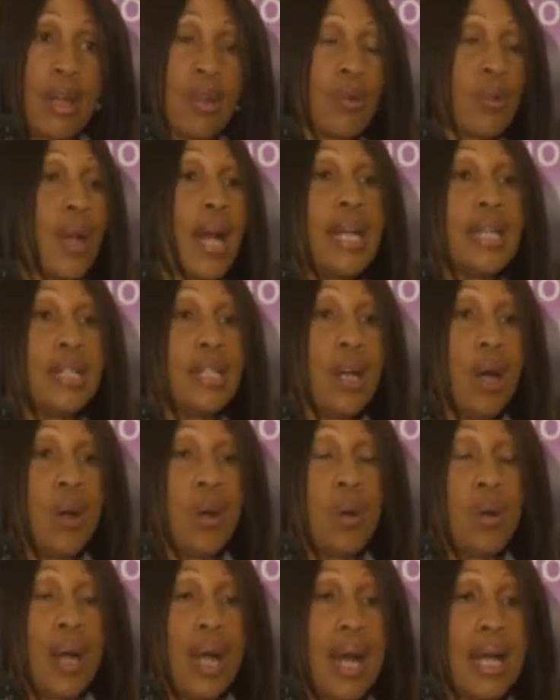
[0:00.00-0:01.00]
Right
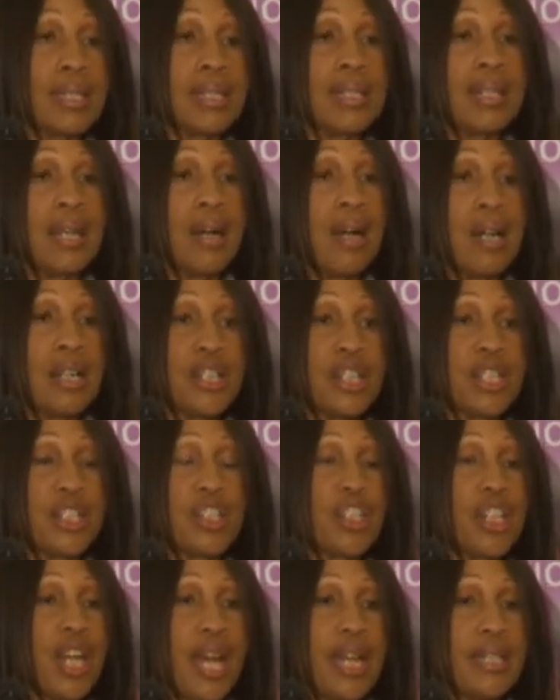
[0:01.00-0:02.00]
now, as large as
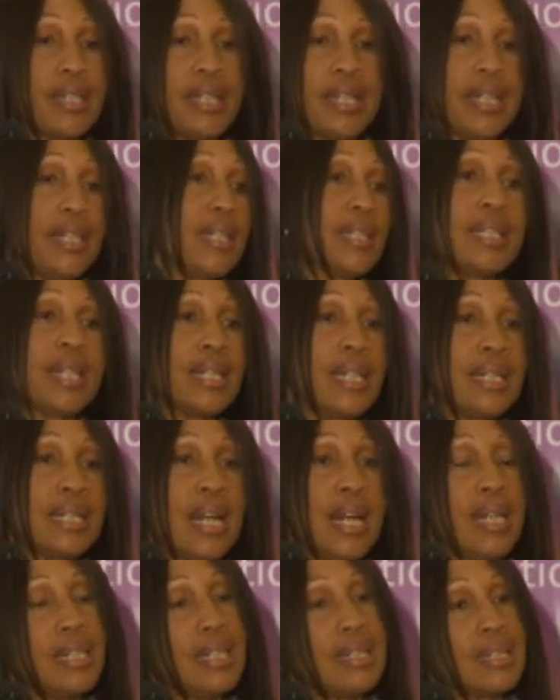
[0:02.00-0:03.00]
China is, and
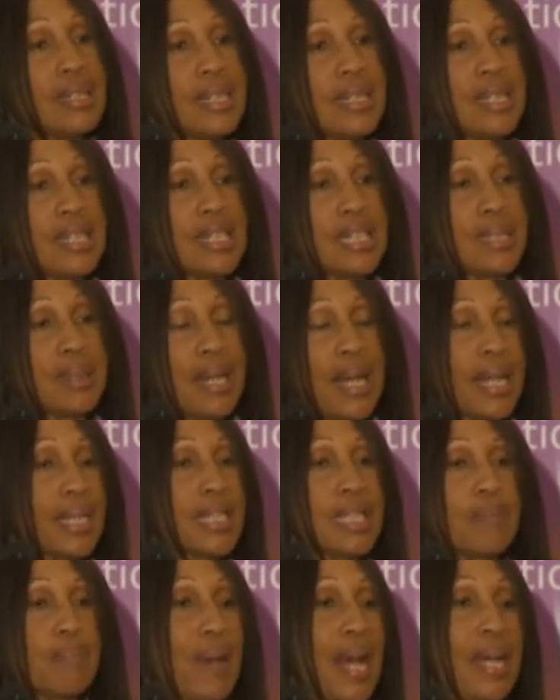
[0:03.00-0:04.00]
as it is
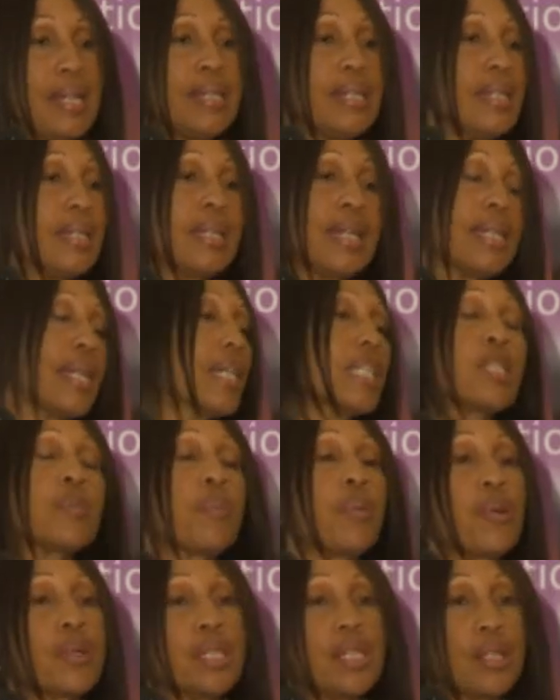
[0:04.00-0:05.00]
expanding and
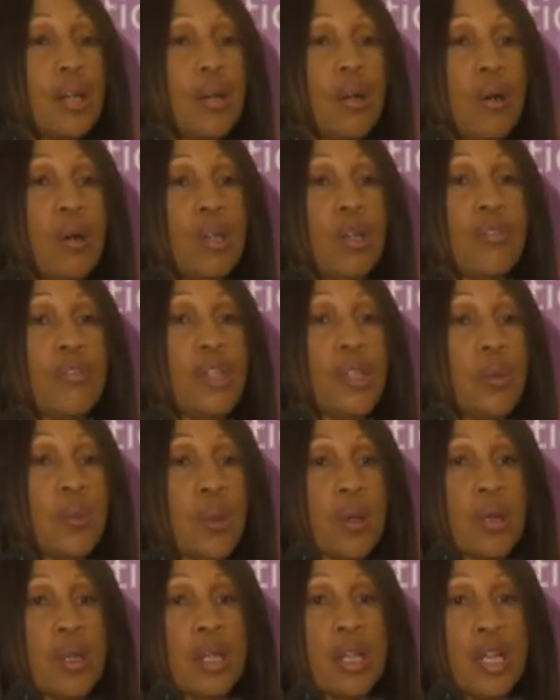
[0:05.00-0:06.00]
exporting all over the
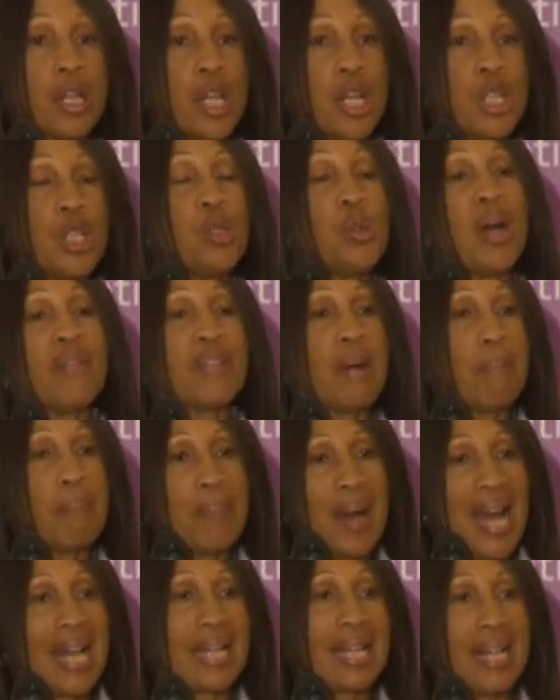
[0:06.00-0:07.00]
world, you have a
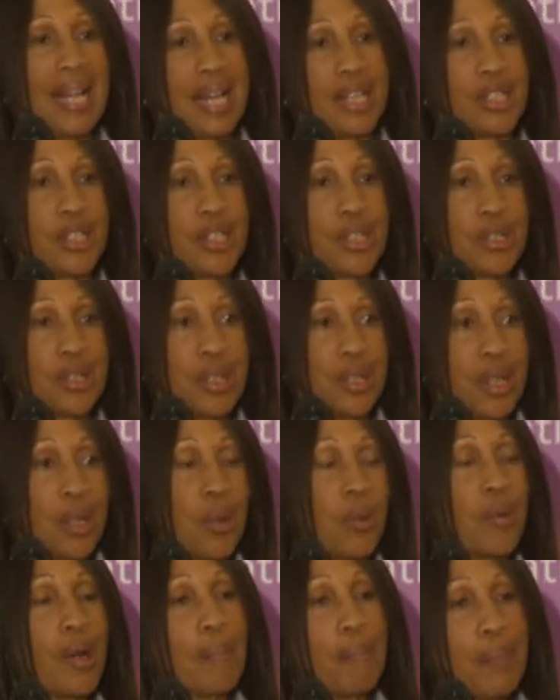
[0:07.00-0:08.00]
backlash
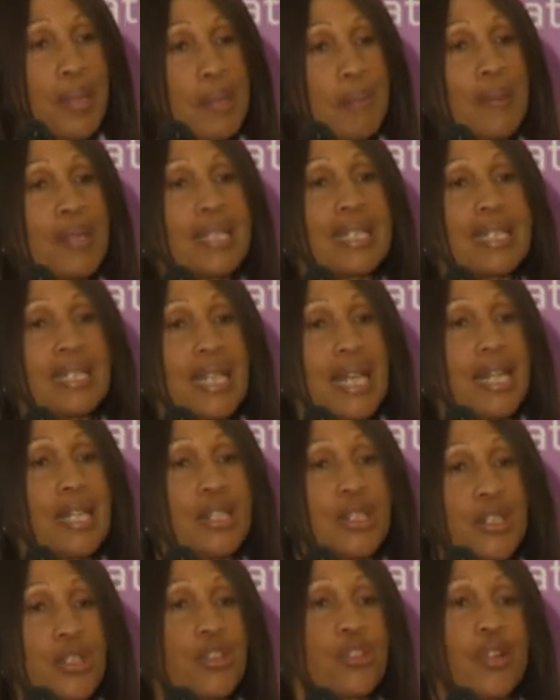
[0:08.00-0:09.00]
where people are saying
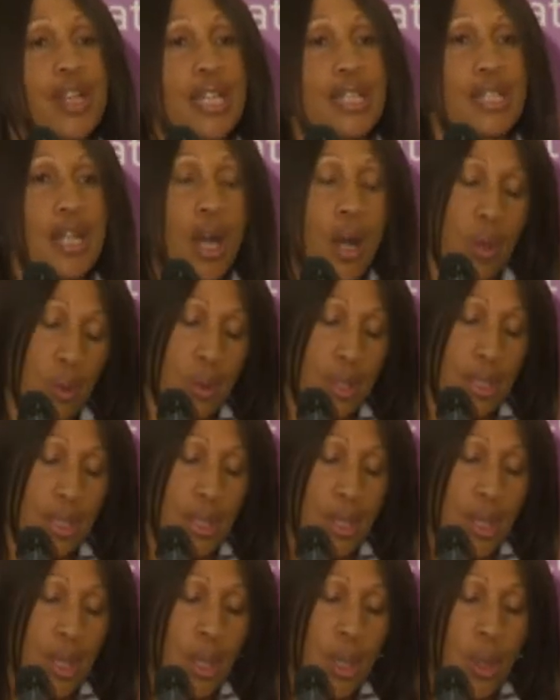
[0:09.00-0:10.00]
straight out,
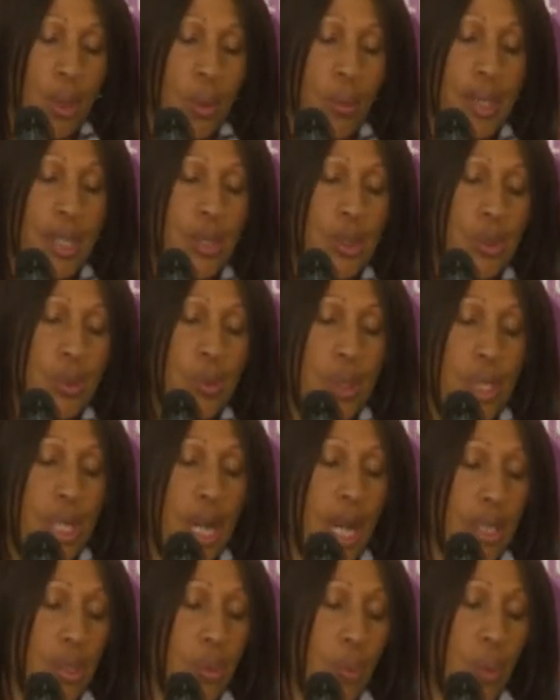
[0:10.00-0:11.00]
we do
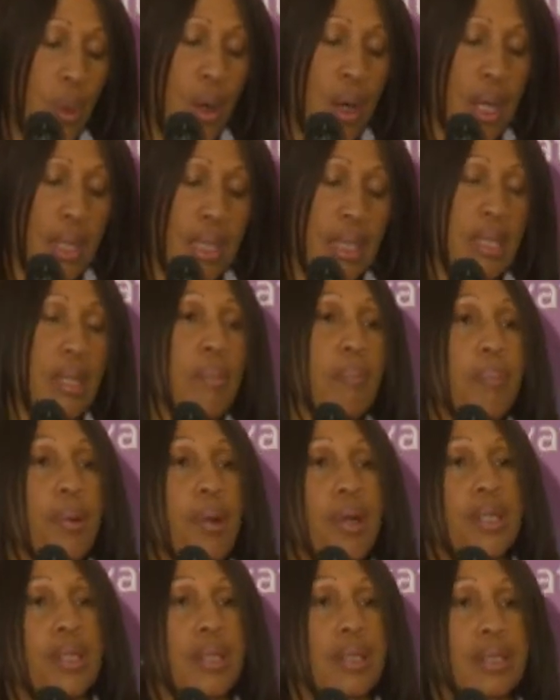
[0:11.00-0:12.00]
not want
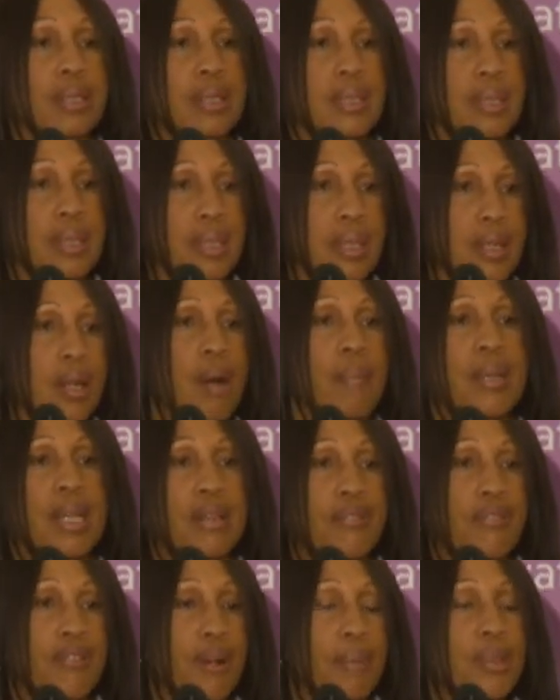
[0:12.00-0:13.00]
products coming
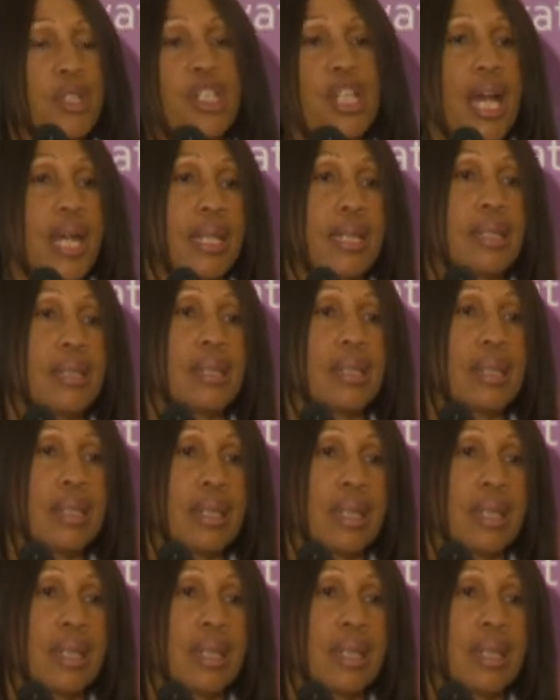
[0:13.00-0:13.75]
from China